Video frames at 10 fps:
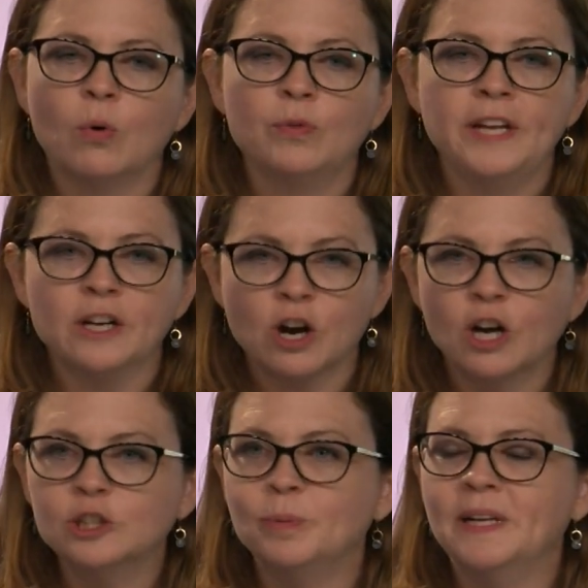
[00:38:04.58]
The
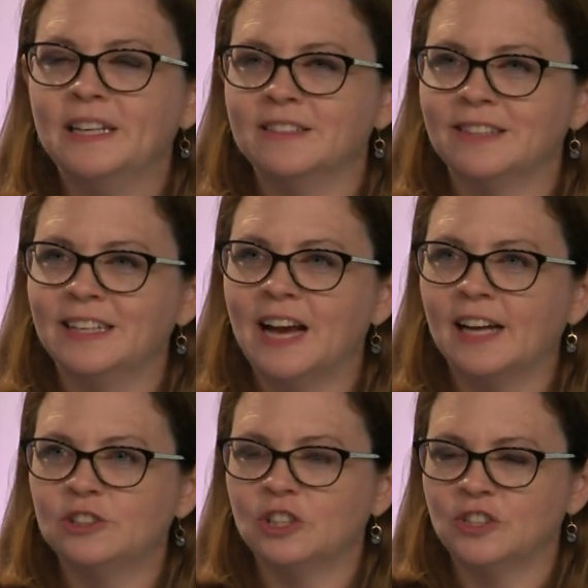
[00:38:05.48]
encouragement is to
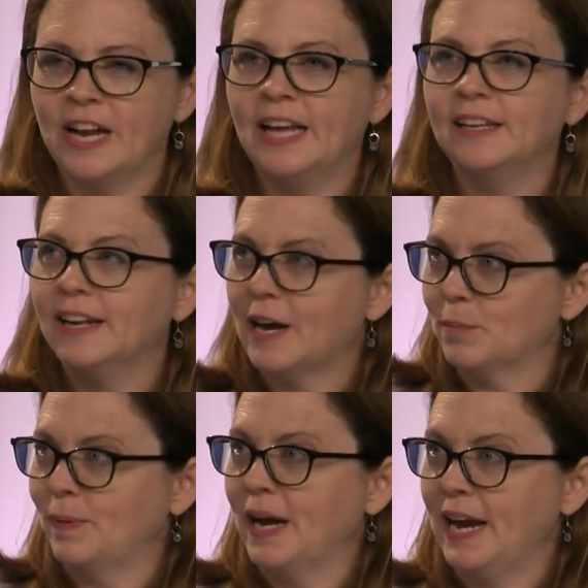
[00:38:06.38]
not just hand it
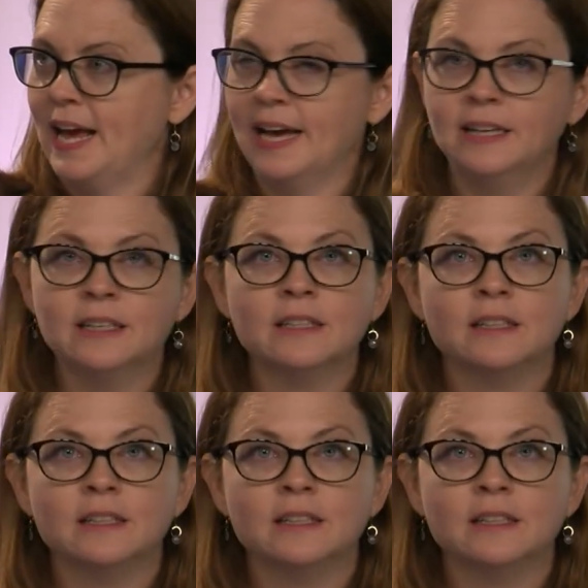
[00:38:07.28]
out by head.